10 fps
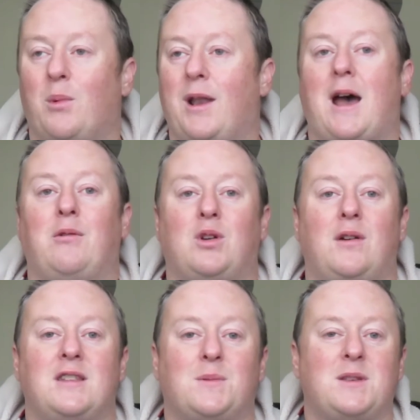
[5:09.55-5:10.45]
We're now
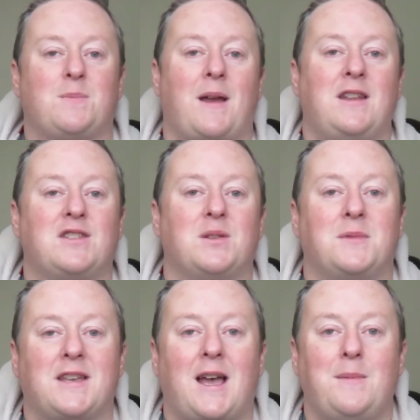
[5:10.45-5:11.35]
going to be spending some
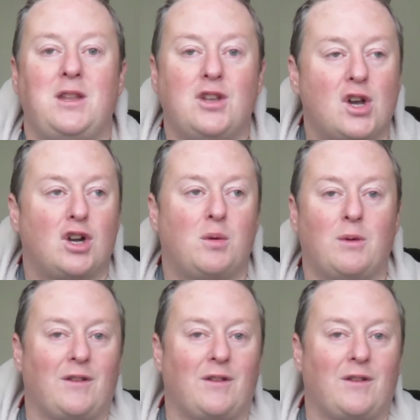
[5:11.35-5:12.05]
time in Europe